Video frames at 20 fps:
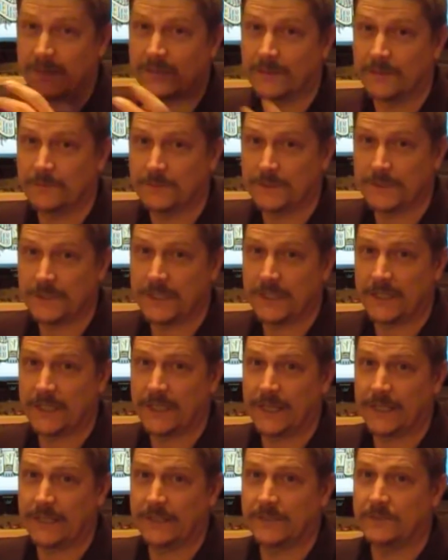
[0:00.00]
And obviously the
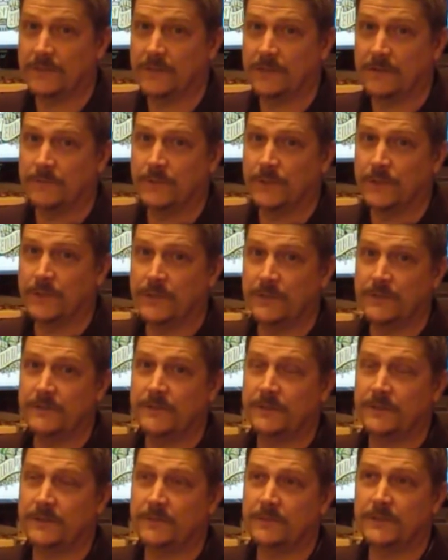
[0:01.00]
kegs, although I'm not
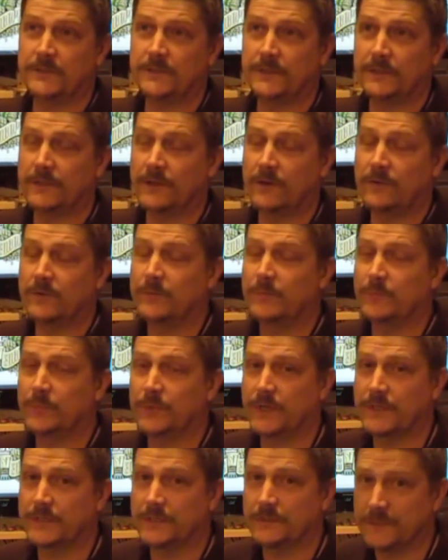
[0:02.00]
using them, they're still holding
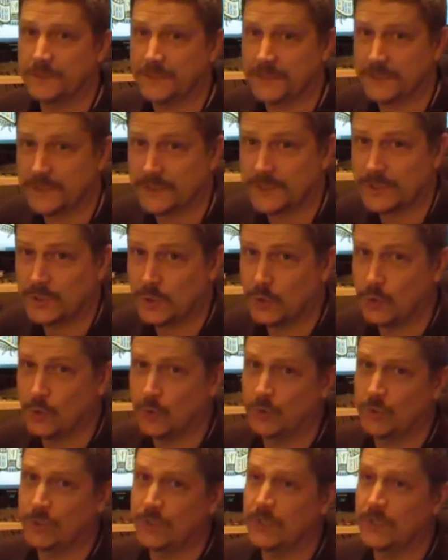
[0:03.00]
pressure, which is good.